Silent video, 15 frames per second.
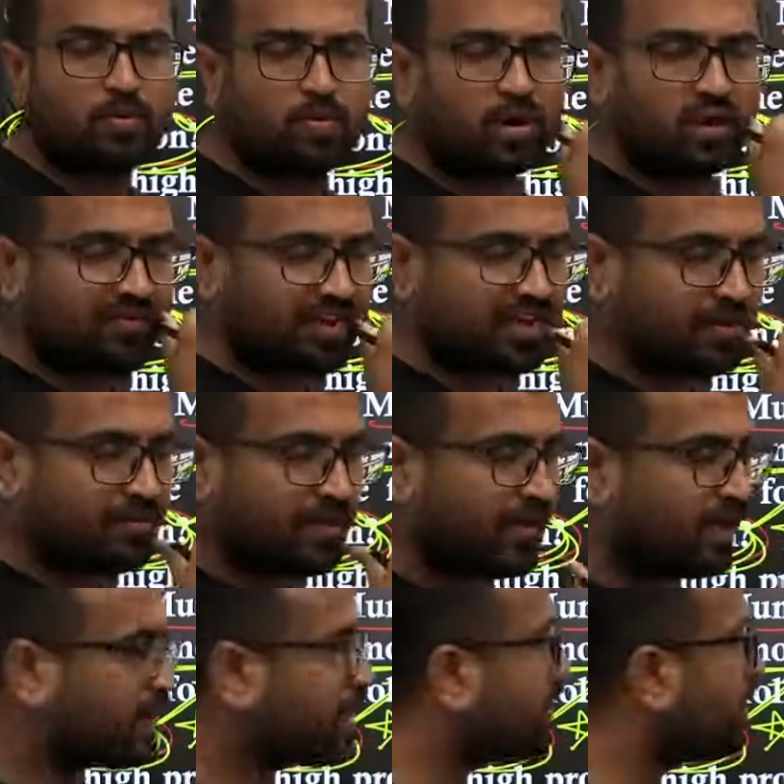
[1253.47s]
who got affected by
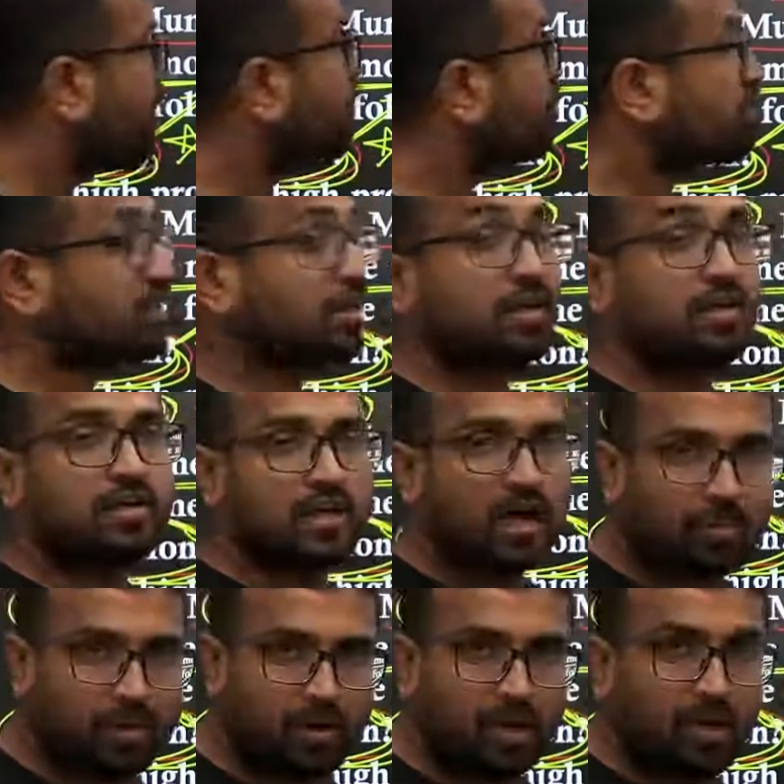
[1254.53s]
dengue, they are
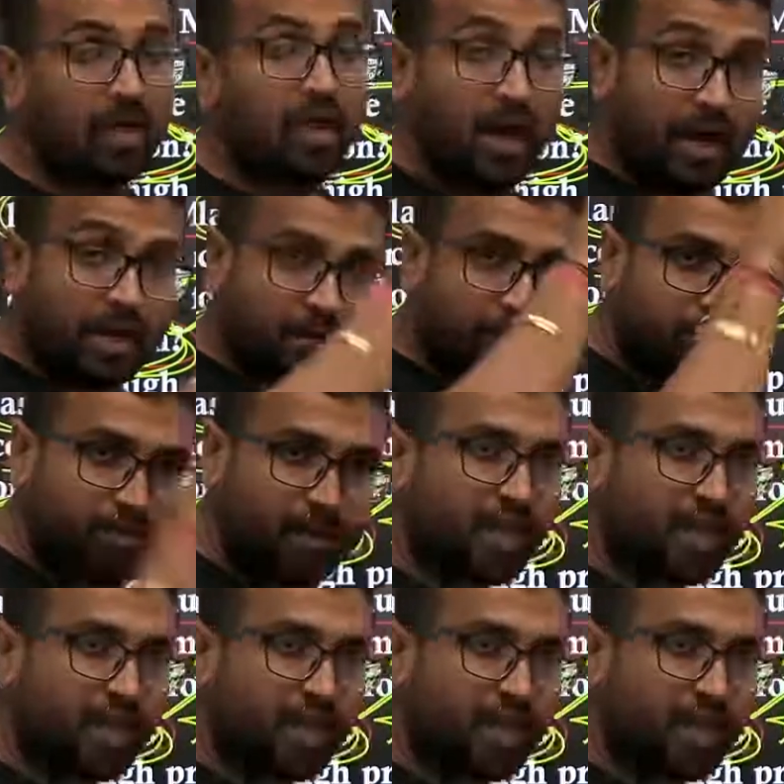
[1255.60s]
doubled, and